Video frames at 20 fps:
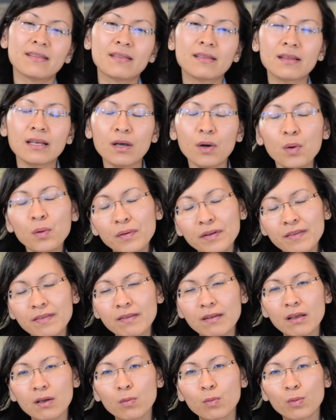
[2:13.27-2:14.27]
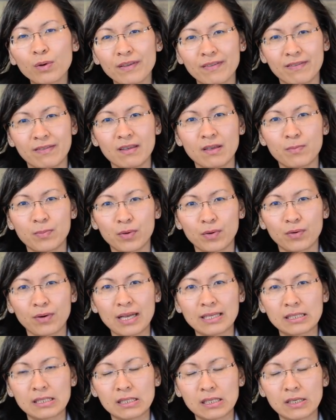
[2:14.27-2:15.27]
The only thing with the
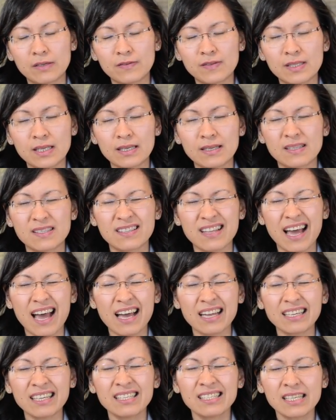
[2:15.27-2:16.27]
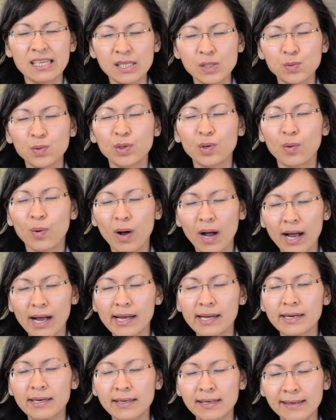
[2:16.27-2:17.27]
progressives is that it does
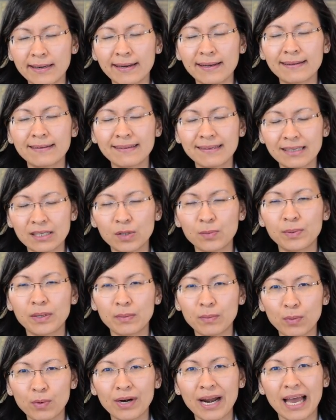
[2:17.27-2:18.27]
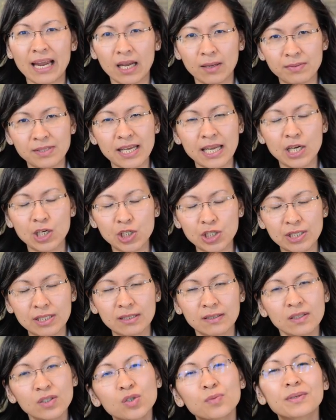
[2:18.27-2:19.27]
require a little bit more adaptation,
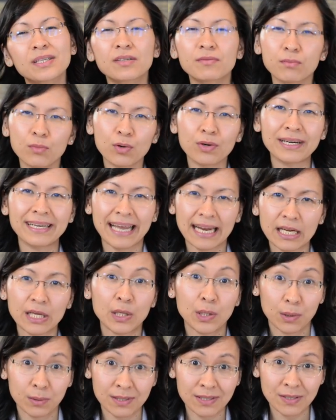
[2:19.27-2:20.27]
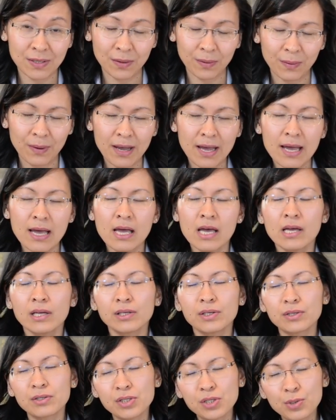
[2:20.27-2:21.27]
a little bit more getting used to.
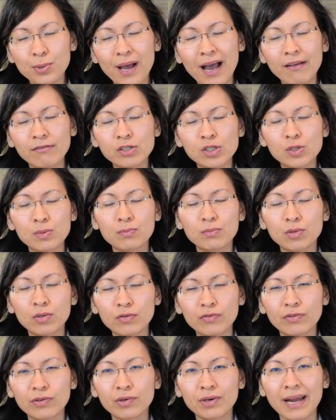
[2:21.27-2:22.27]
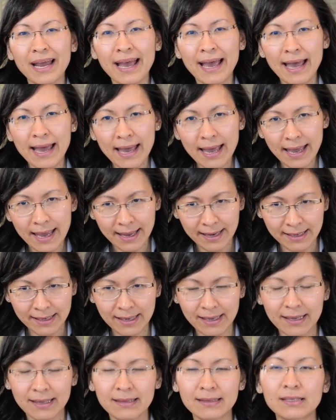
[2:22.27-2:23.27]
You do have to move your head
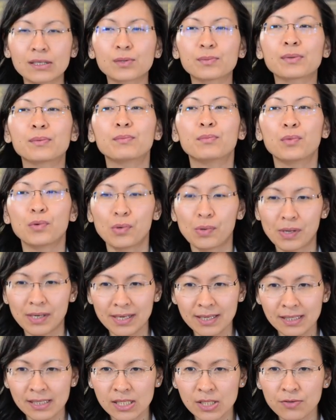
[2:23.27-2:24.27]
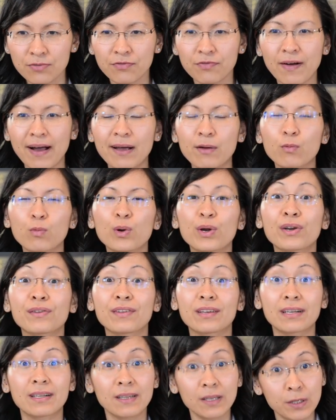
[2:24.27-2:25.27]
a little bit more to find where
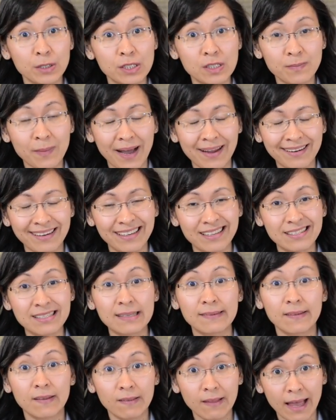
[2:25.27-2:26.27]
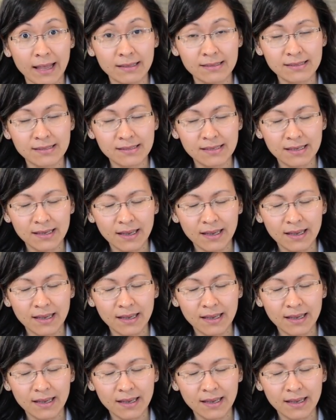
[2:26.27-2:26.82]
the clear spot is in the lens.